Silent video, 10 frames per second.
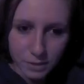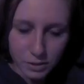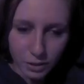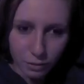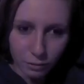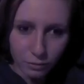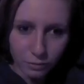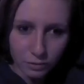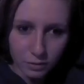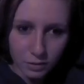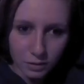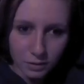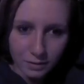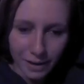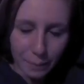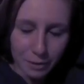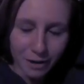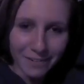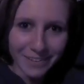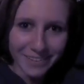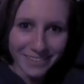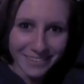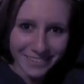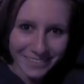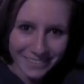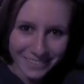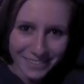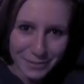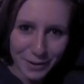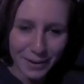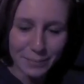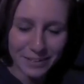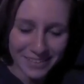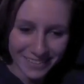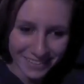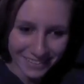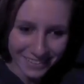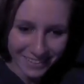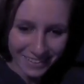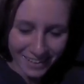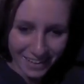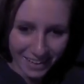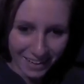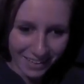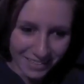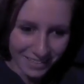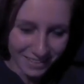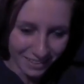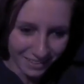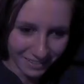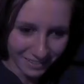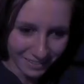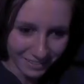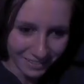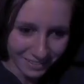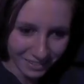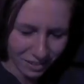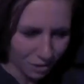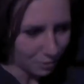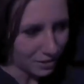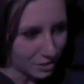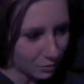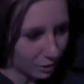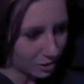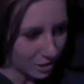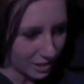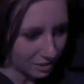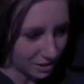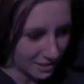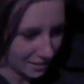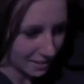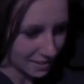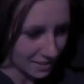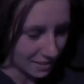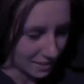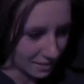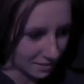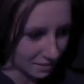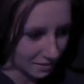So, happy Hanukkah to anybody. And, I should watch 8 Crazy Nights then.